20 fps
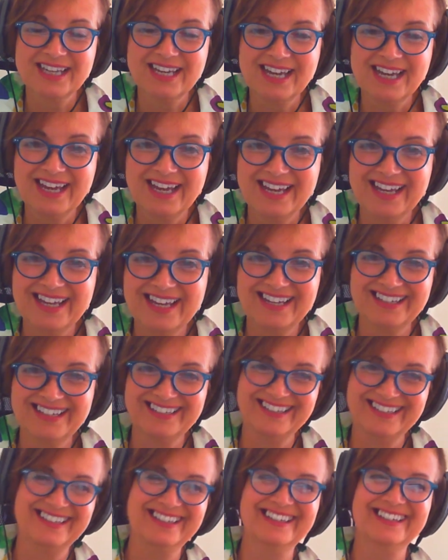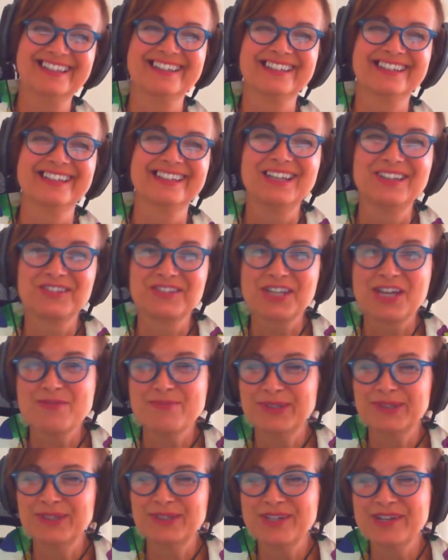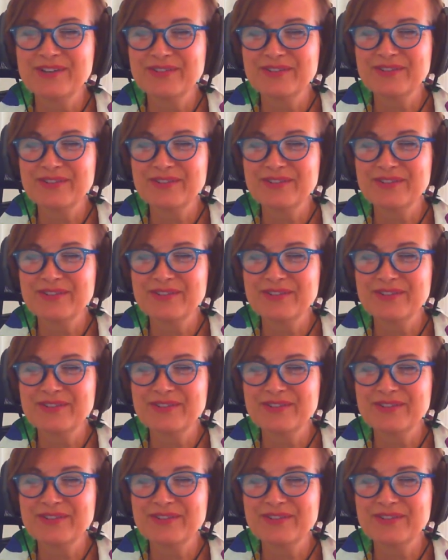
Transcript: Yeah, same in the